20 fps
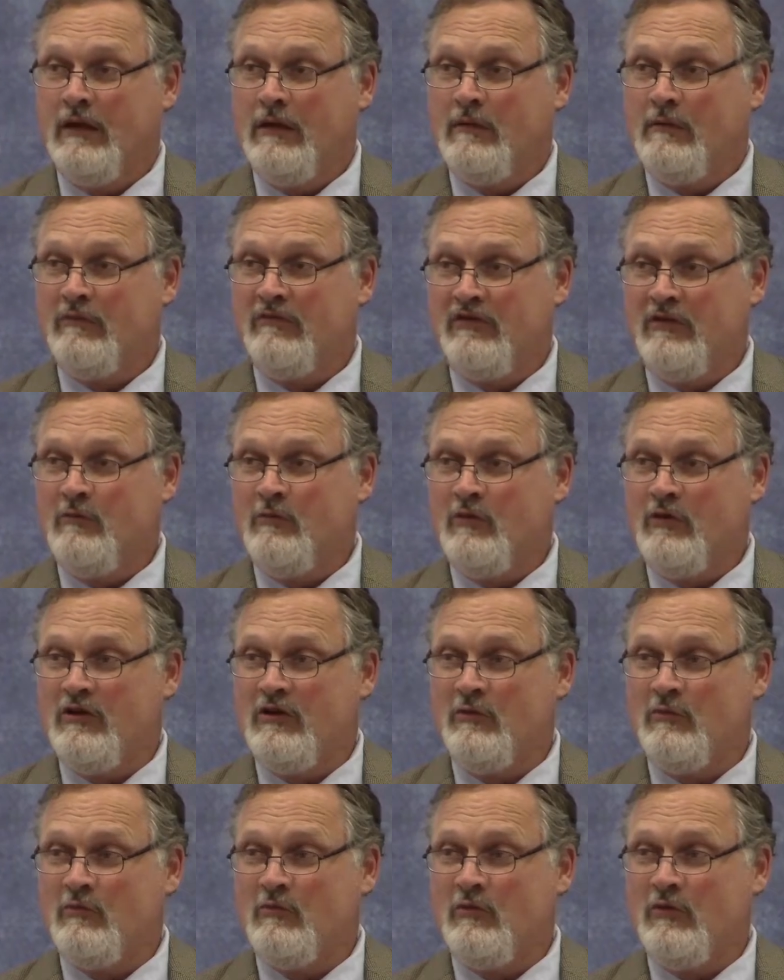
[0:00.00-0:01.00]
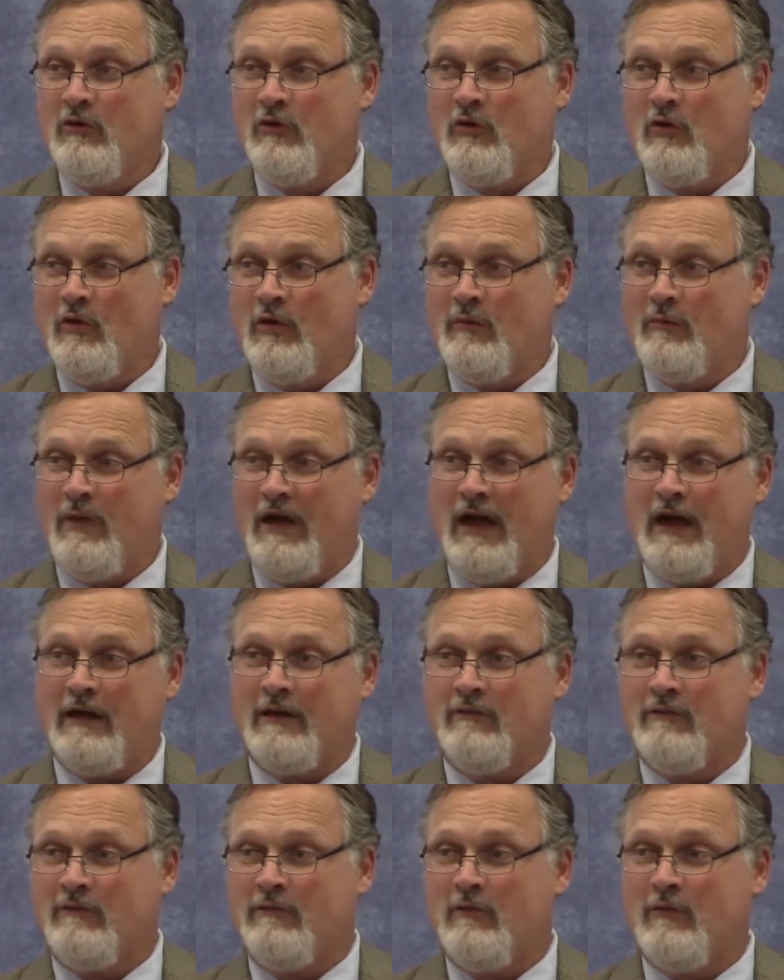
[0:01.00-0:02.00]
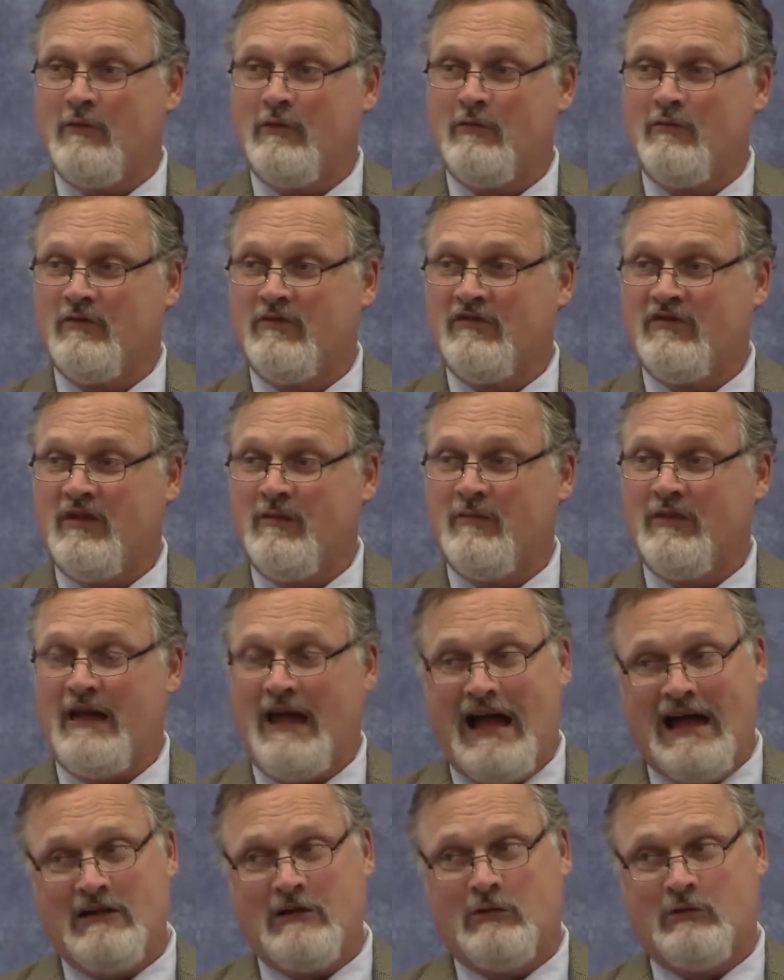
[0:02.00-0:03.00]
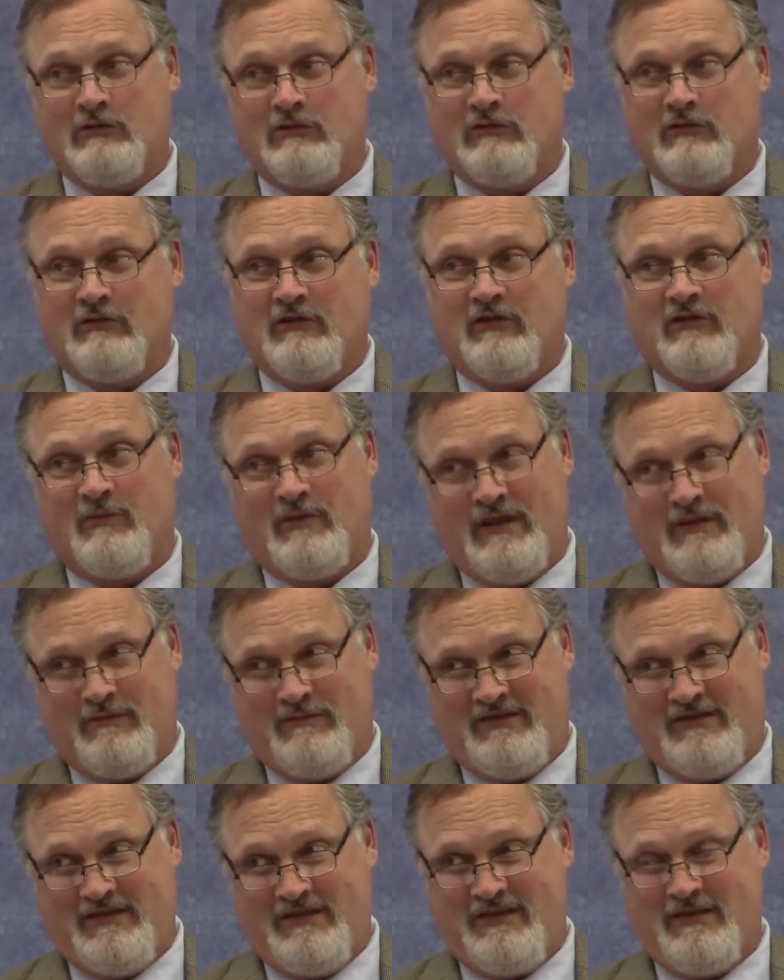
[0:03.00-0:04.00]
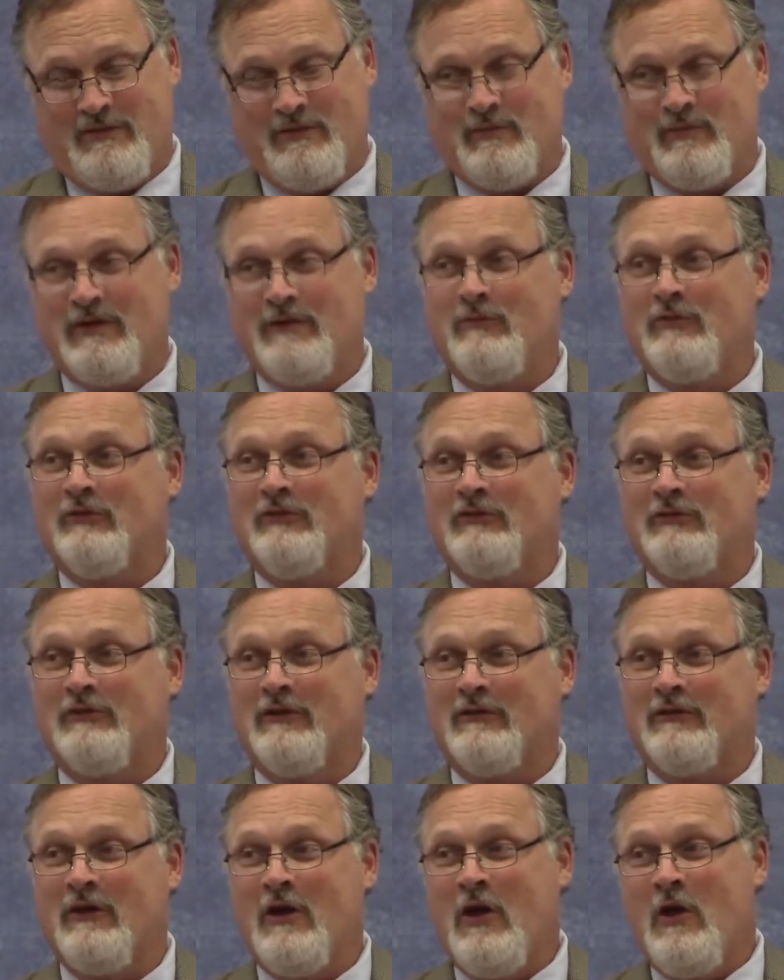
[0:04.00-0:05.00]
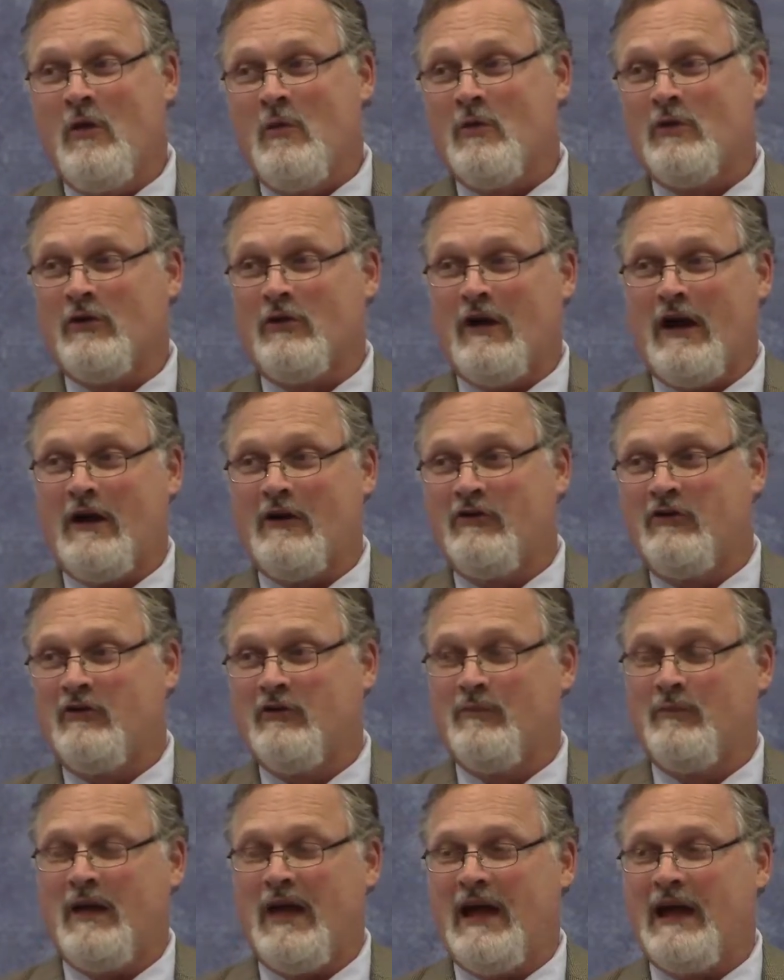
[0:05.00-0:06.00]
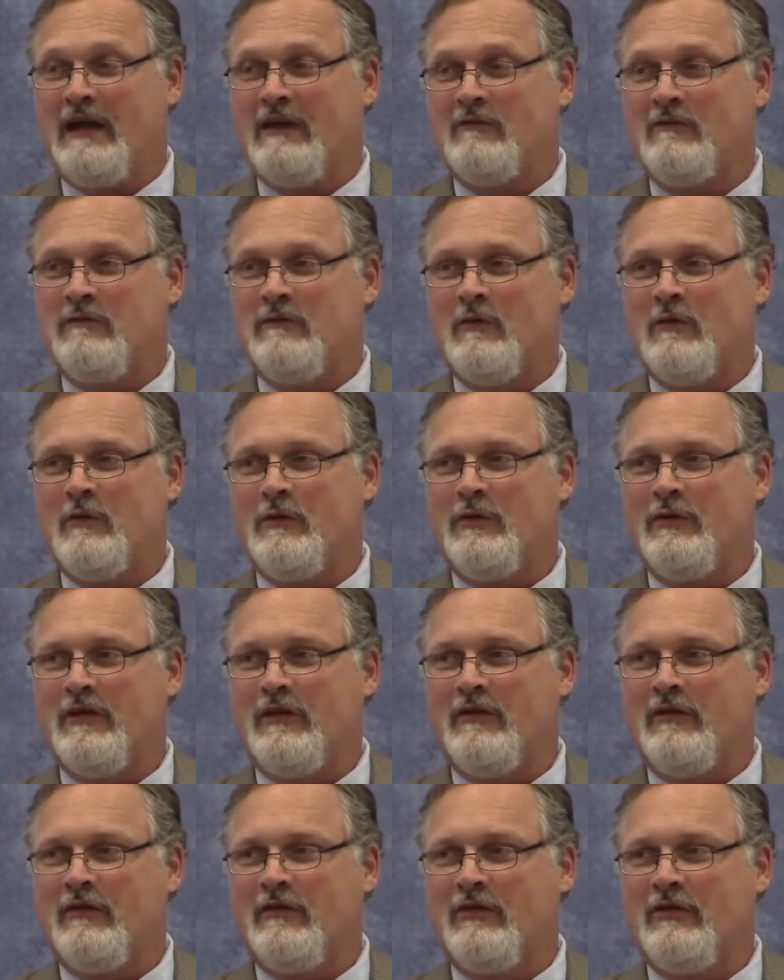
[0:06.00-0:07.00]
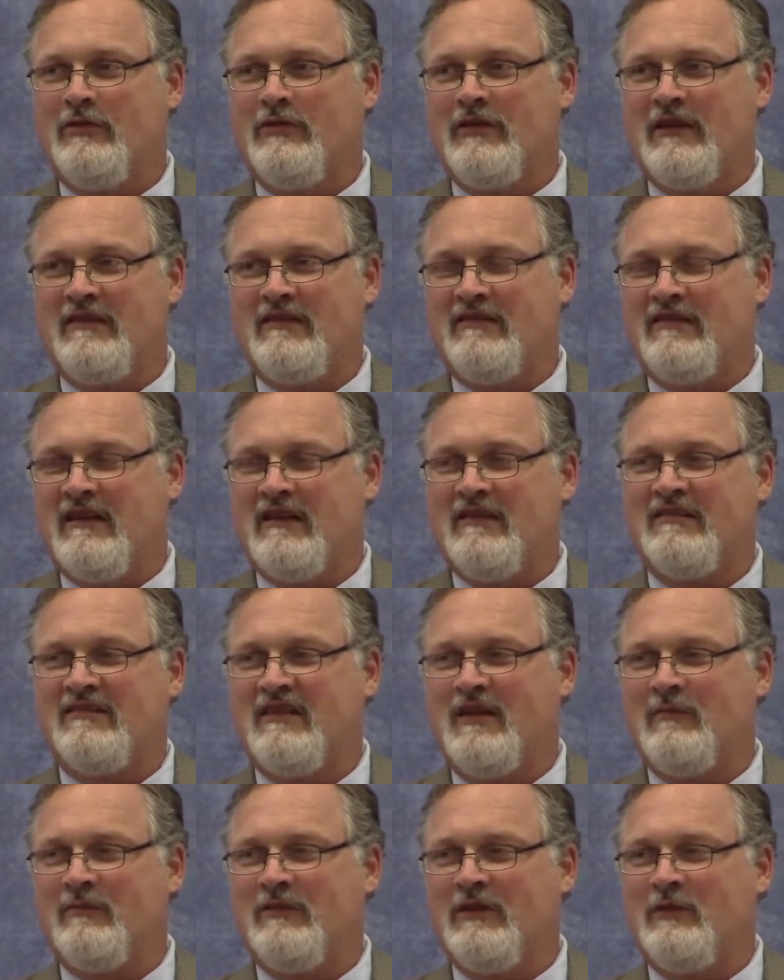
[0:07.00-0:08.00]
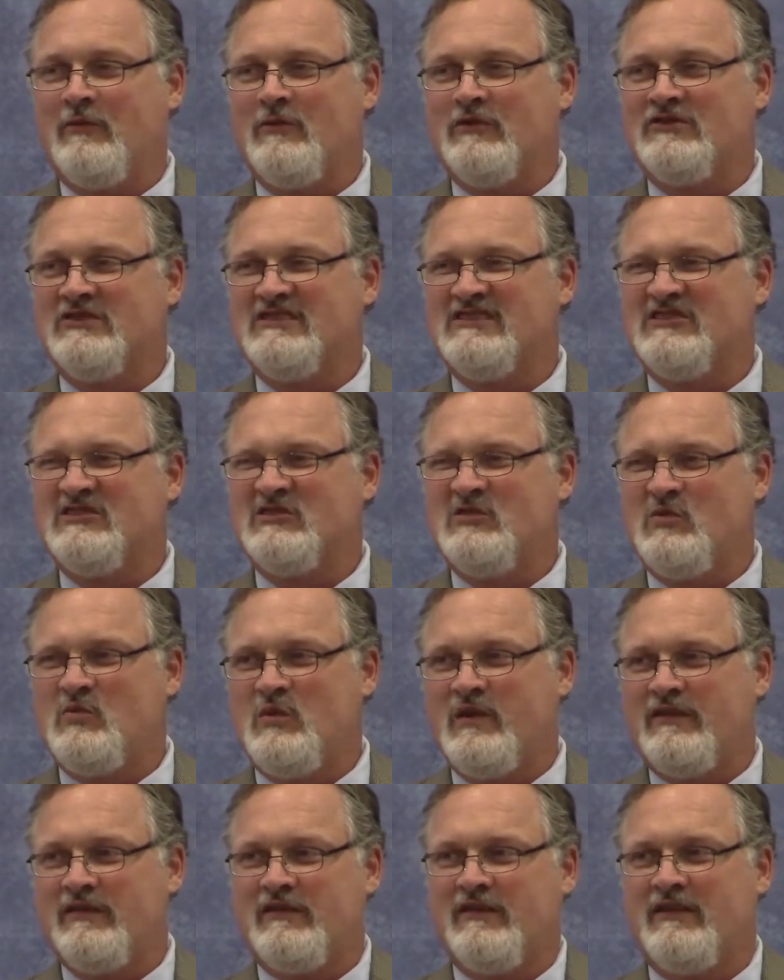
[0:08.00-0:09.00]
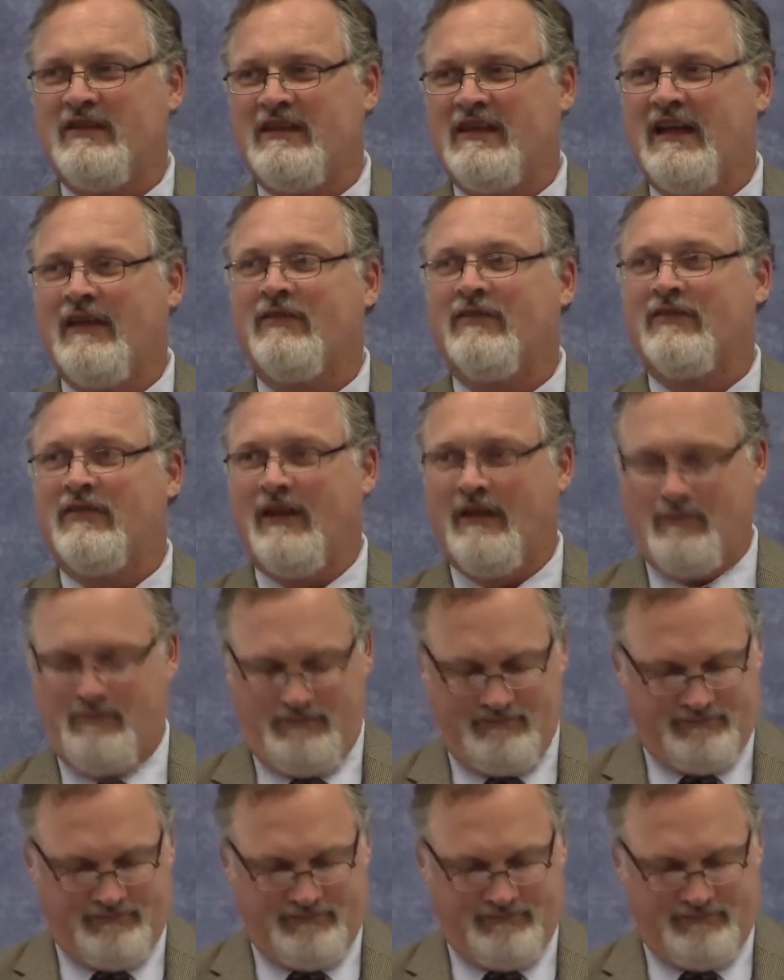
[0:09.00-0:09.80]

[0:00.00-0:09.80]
You've seen where you're going back and forth with somebody. I don't do this, but I've seen other people do this, where they're arguing back and forth, and they say something which is twisted against them.